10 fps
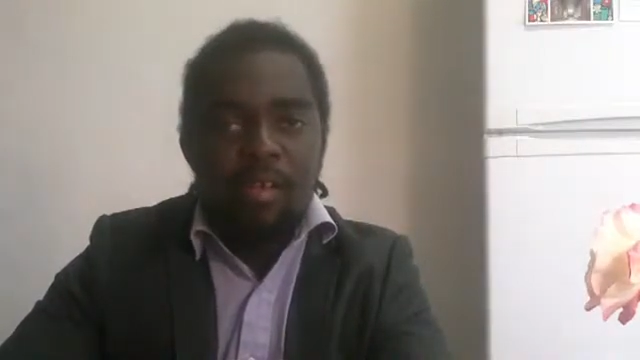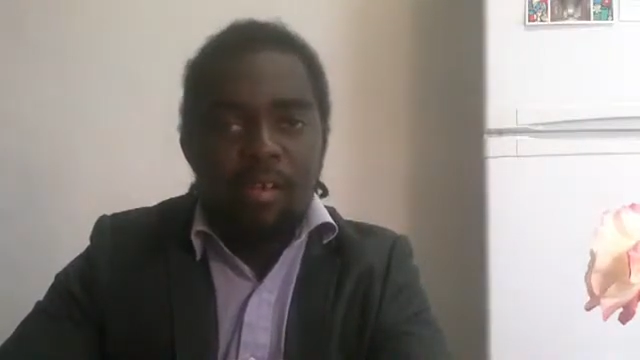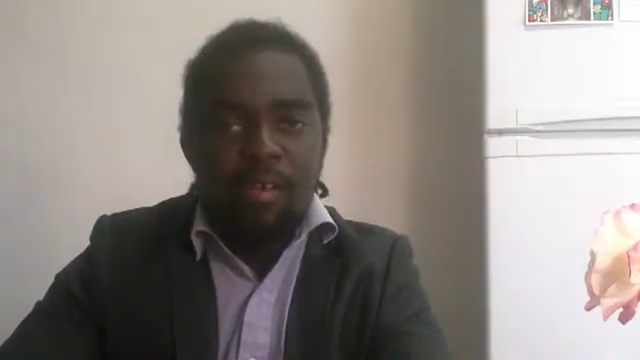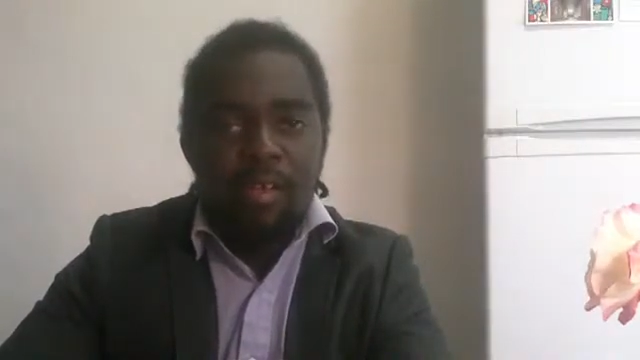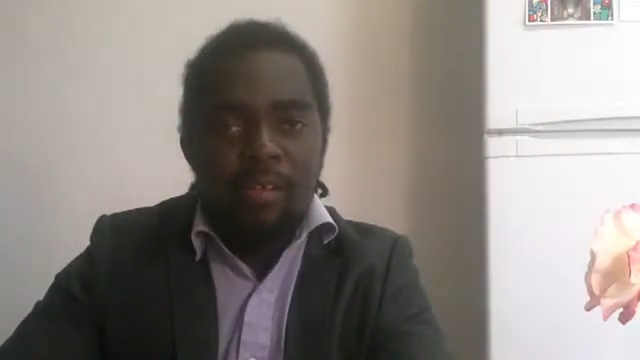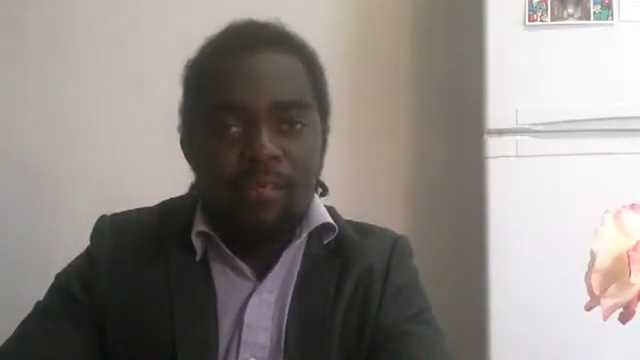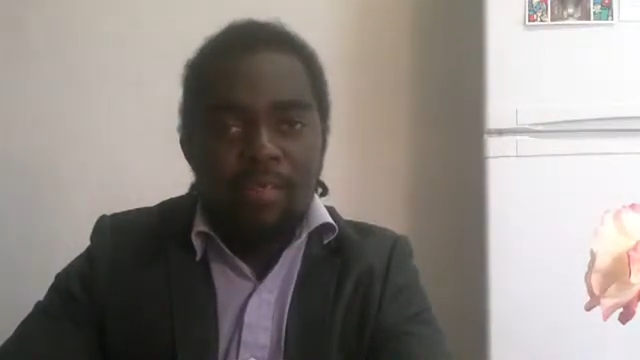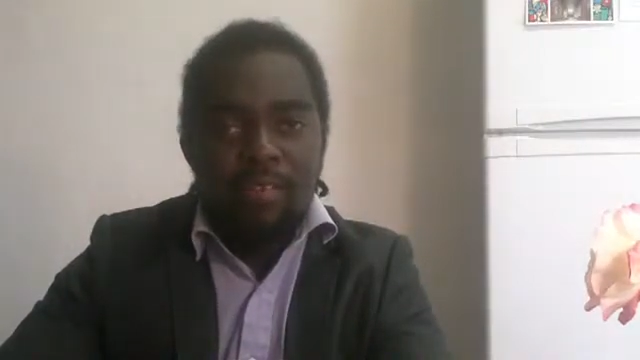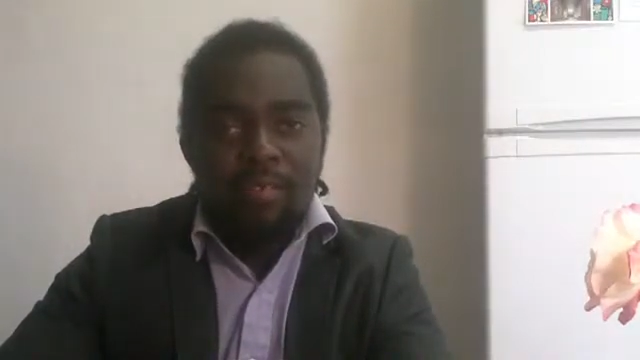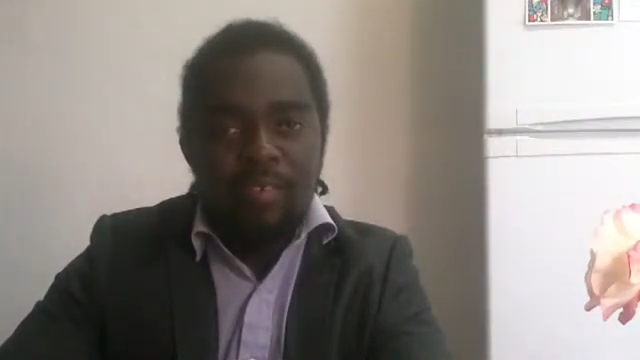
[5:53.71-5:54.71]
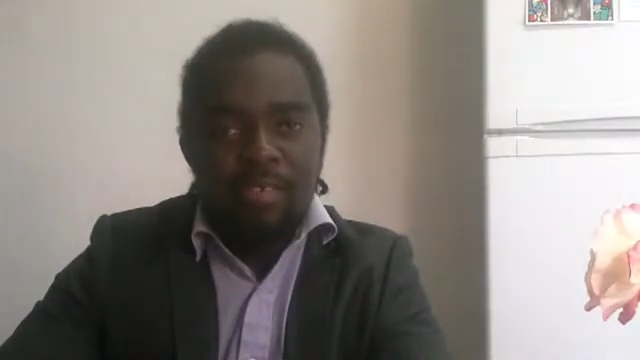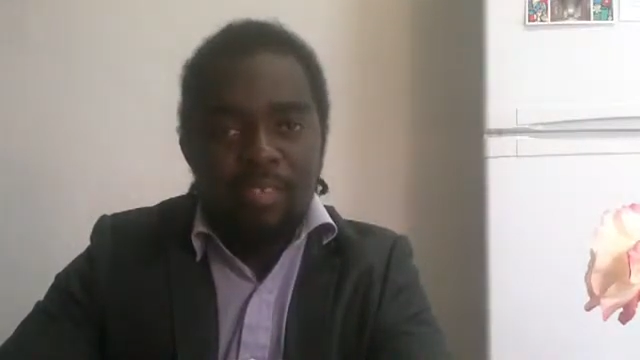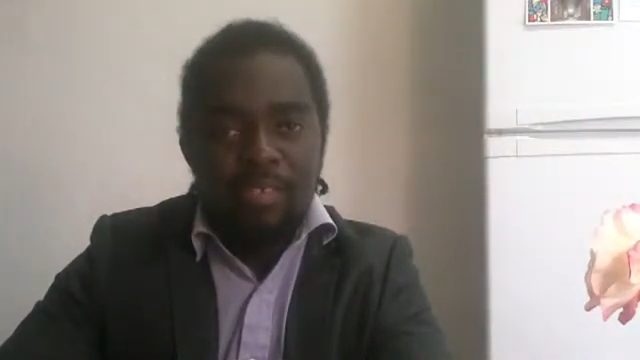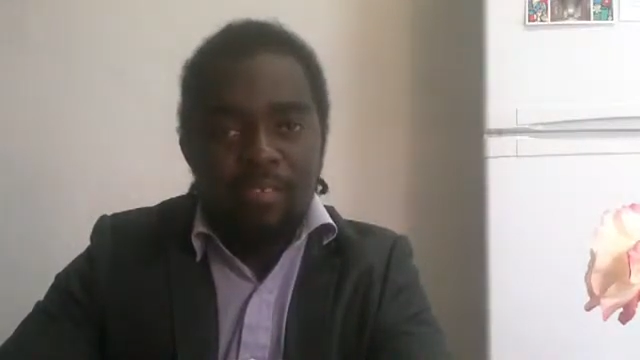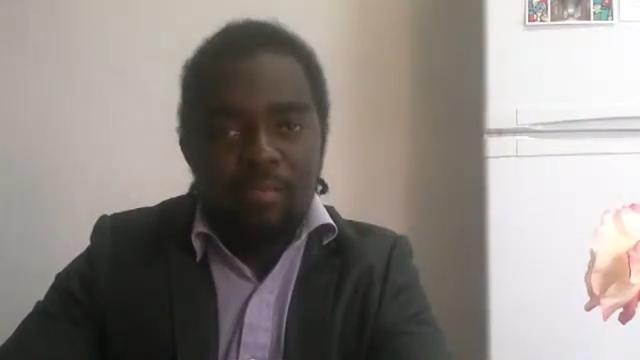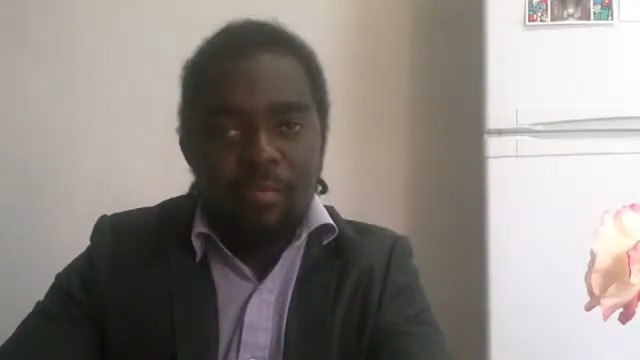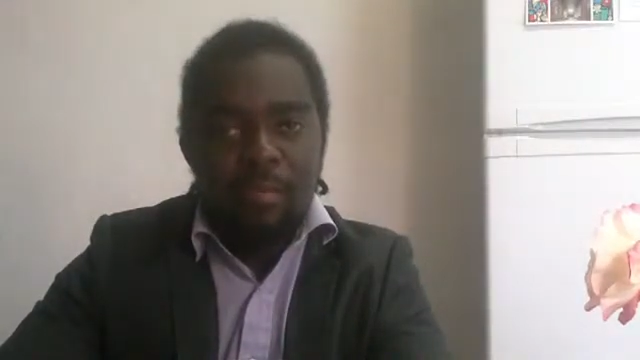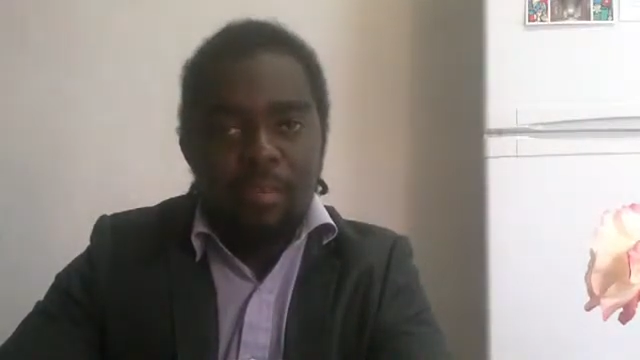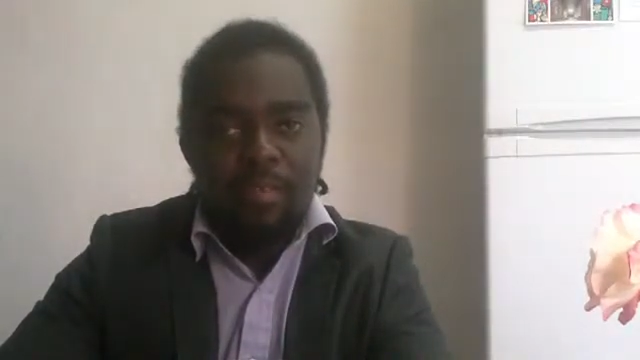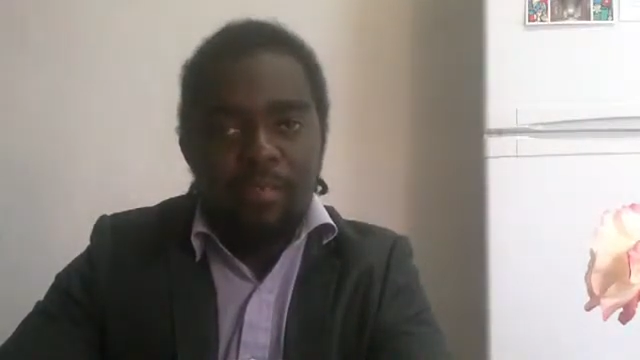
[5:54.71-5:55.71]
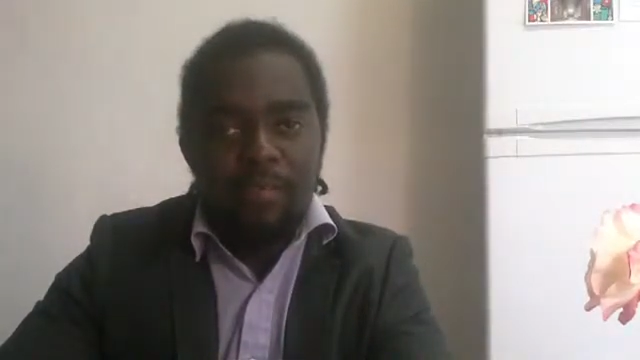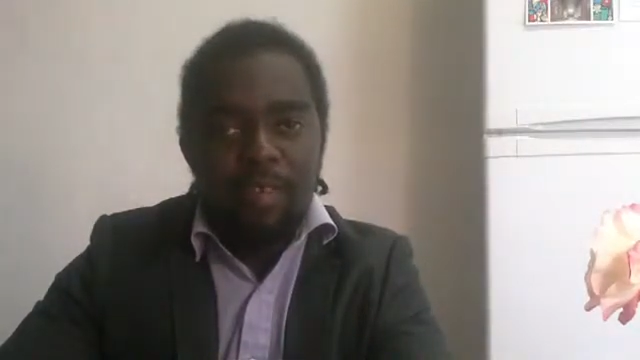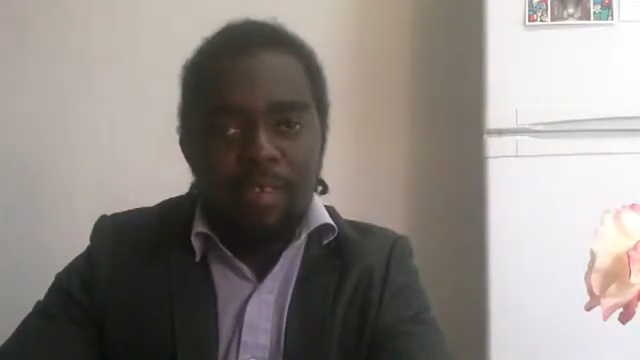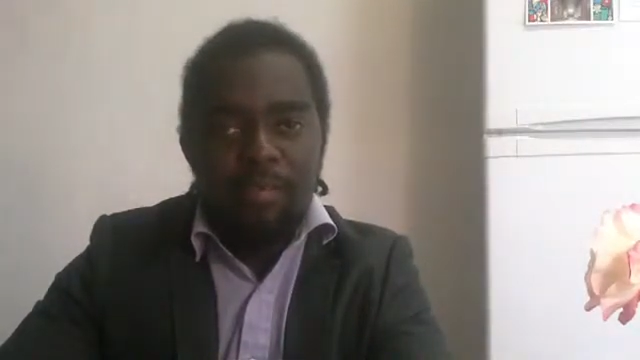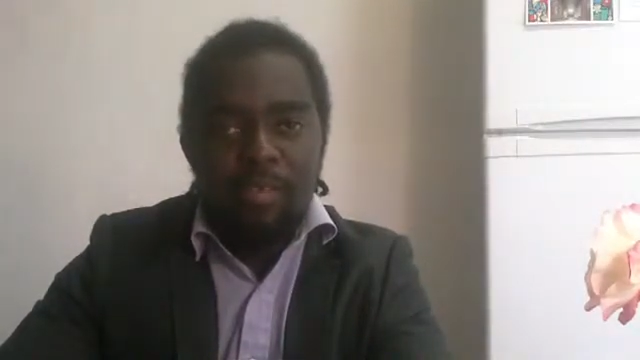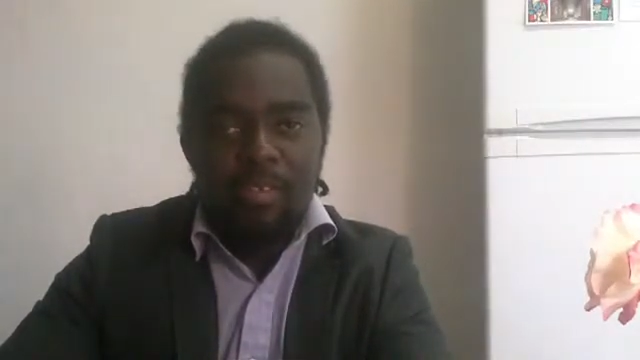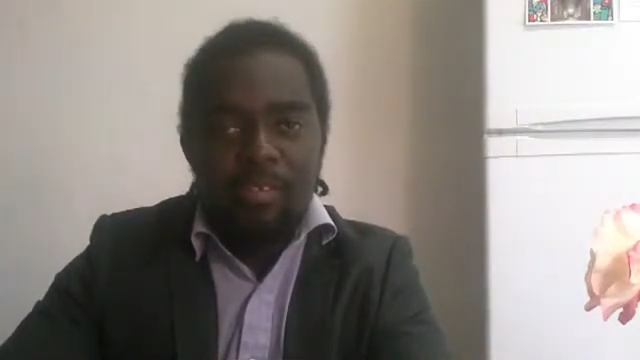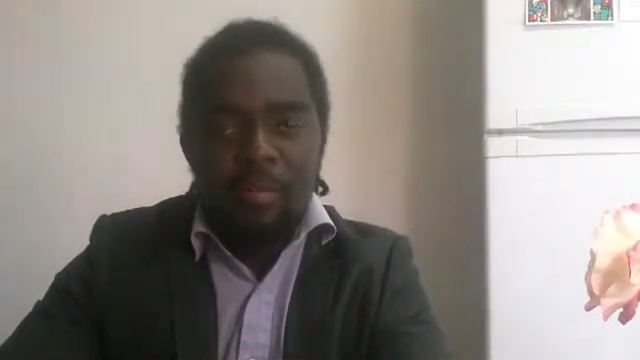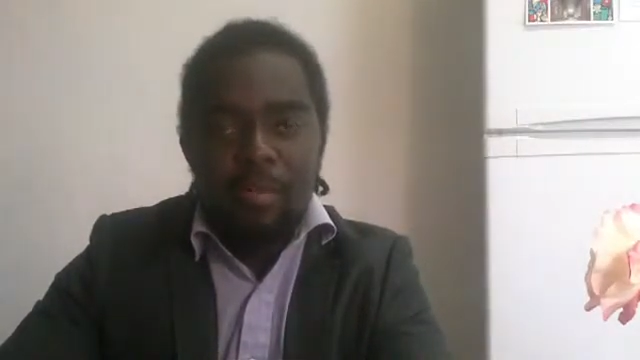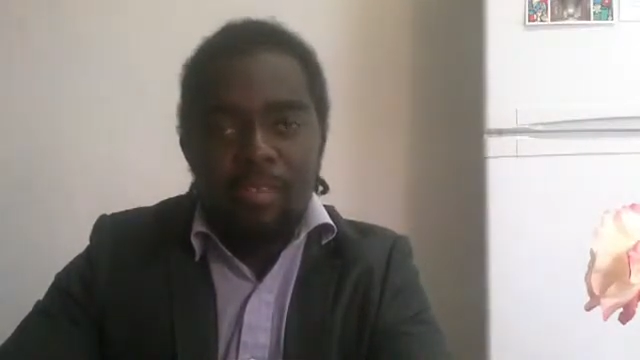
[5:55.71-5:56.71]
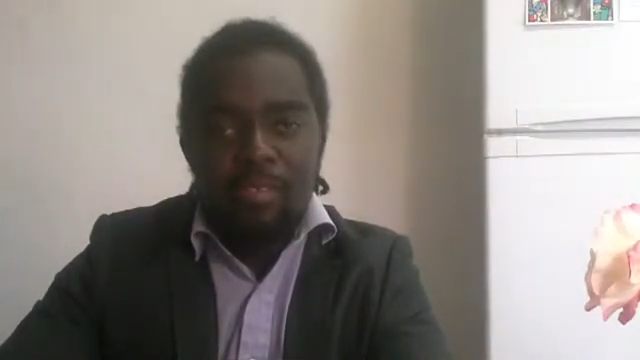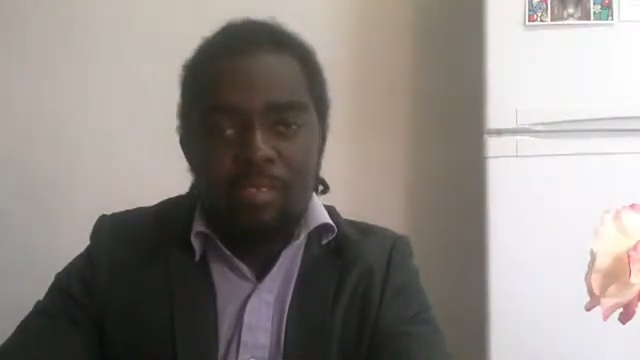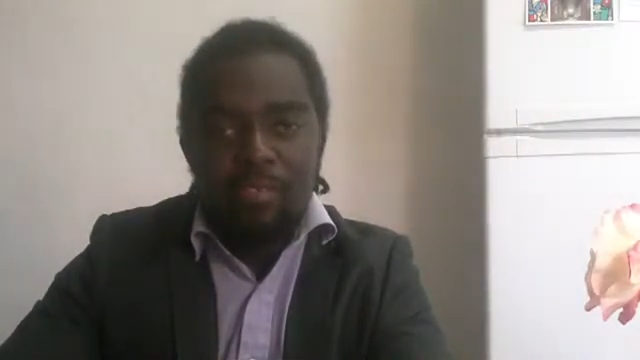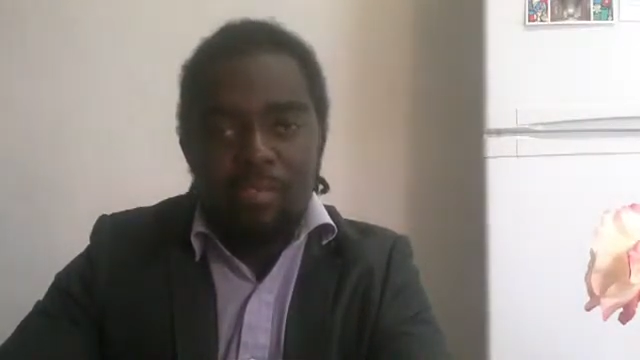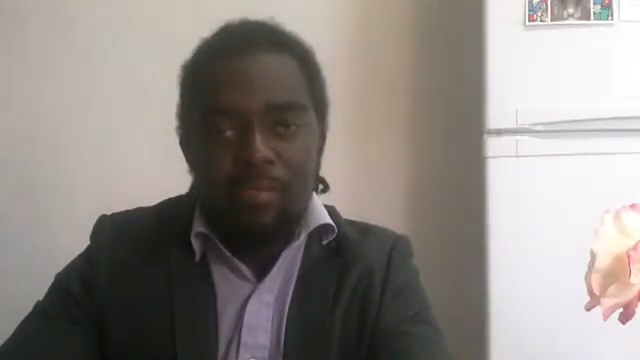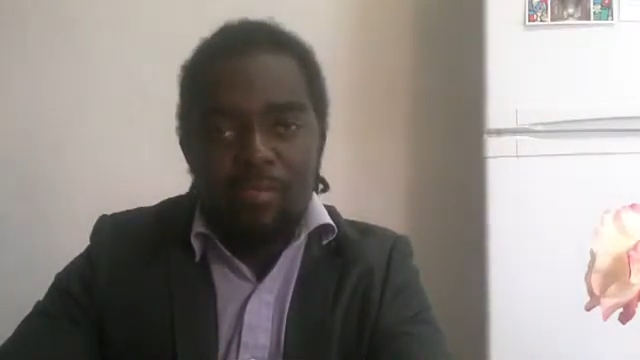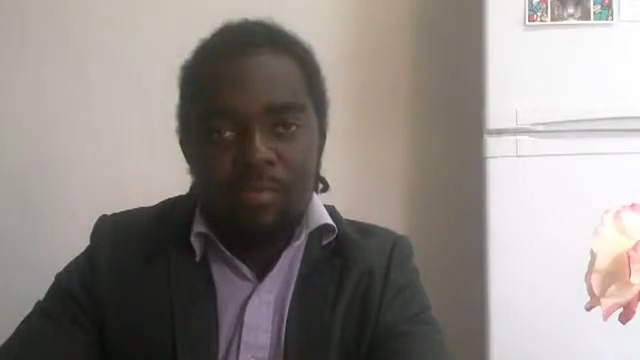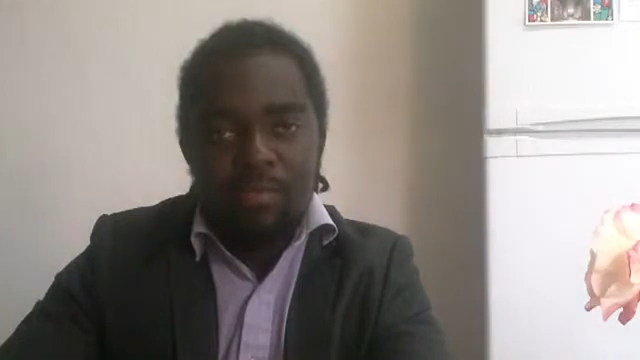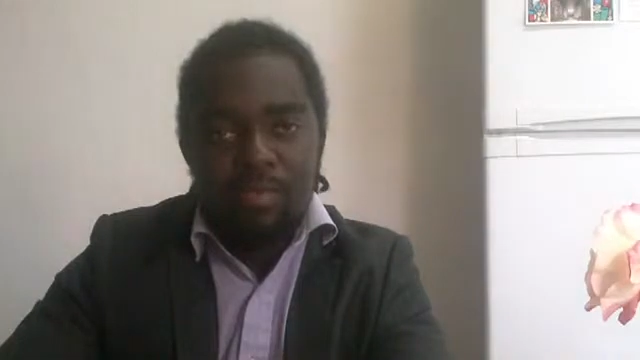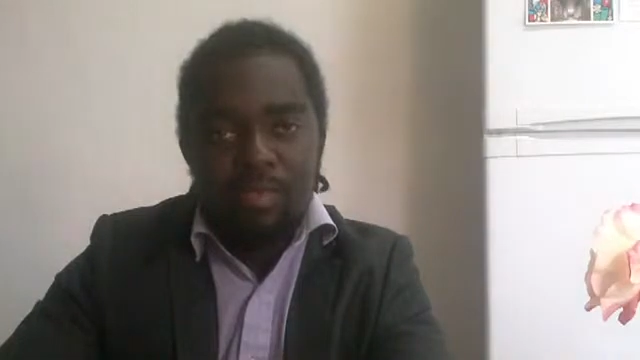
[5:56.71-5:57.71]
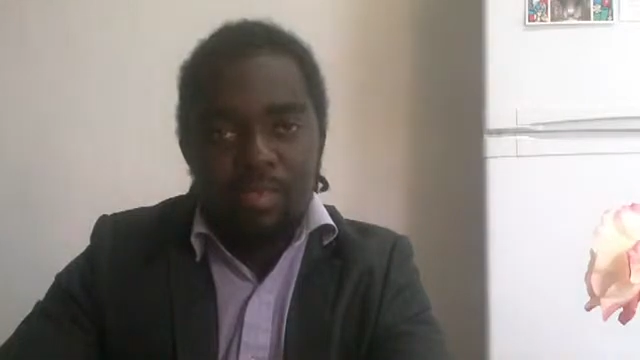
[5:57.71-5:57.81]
have infinite scale but are fairly weak compared to the strong force,